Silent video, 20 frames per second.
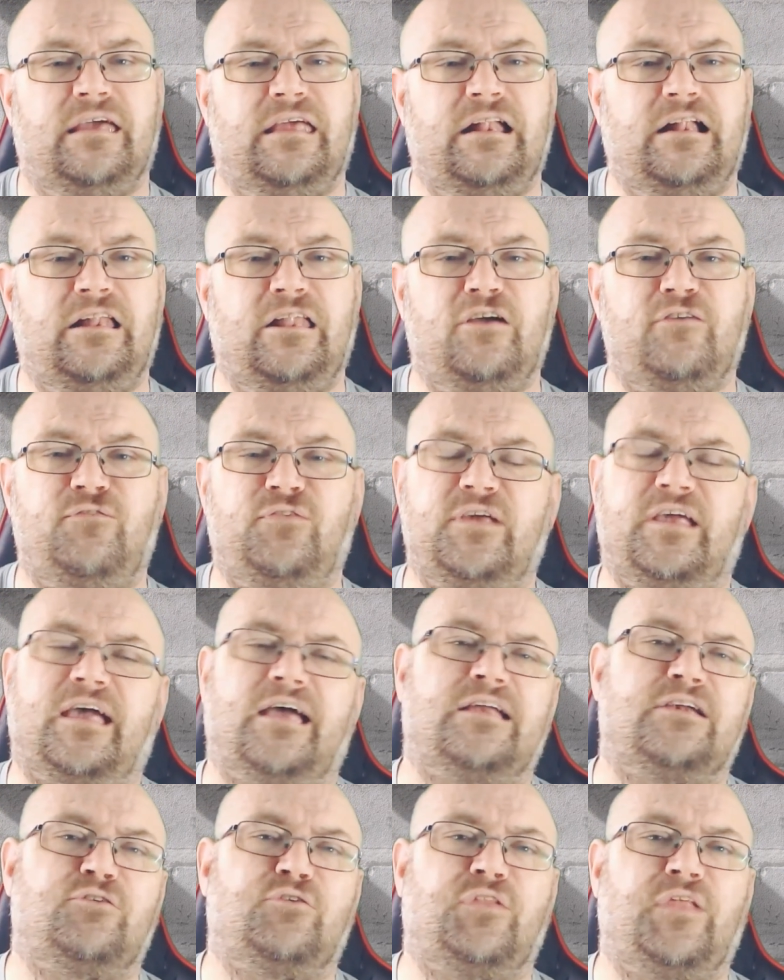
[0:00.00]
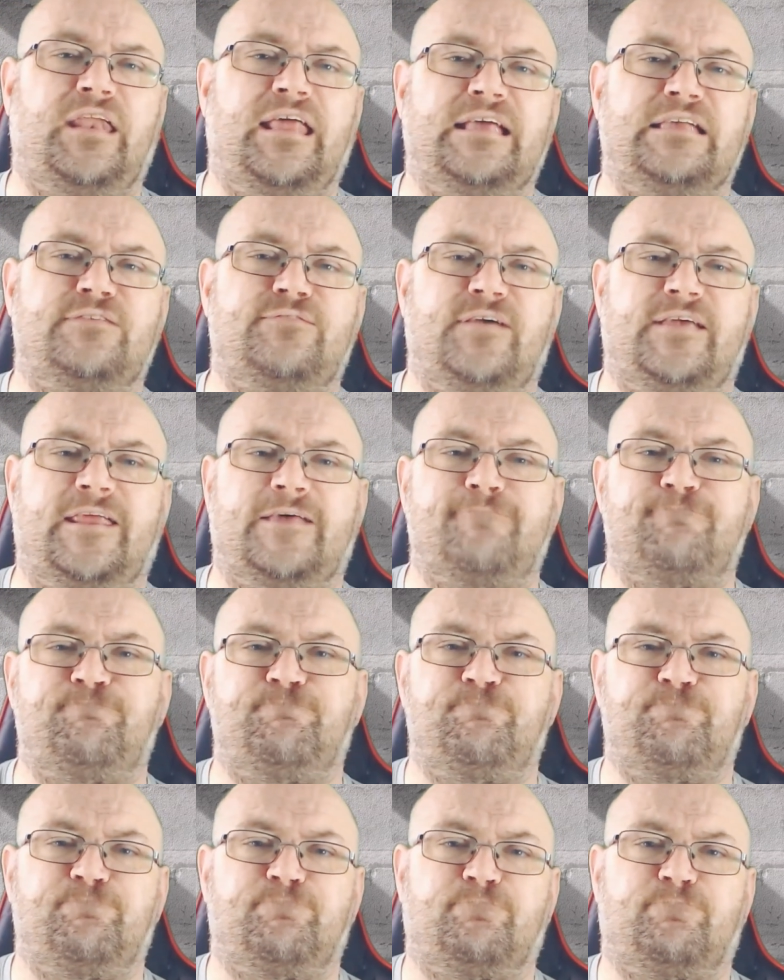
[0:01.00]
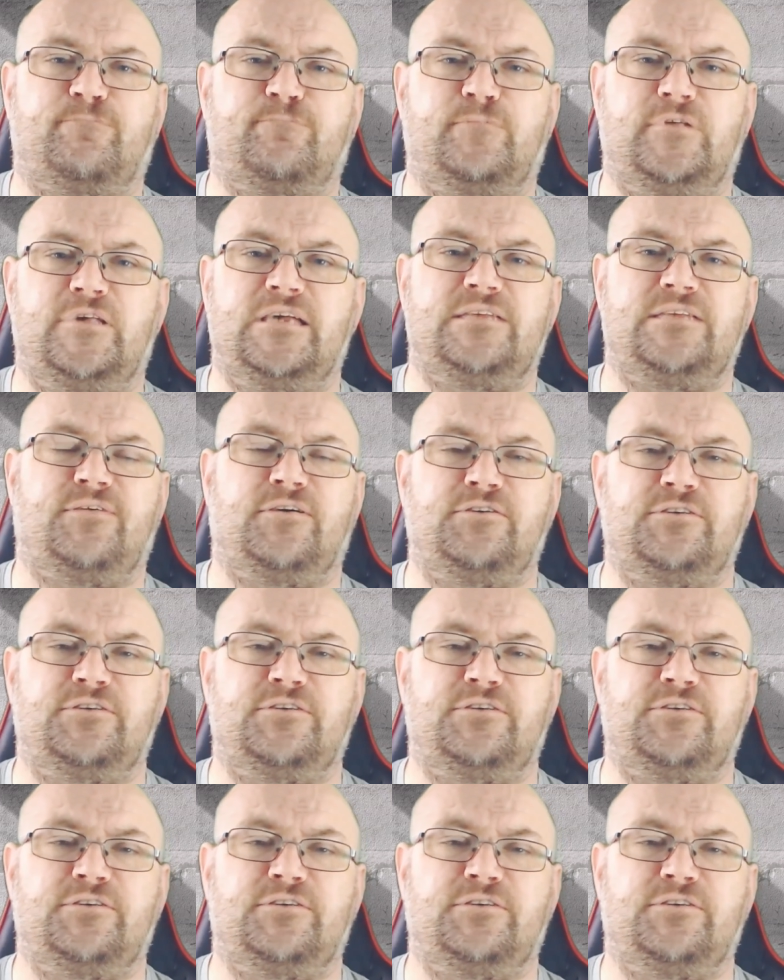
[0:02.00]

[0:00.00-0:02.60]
And I'll hopefully catch you on the next vid. Cheers,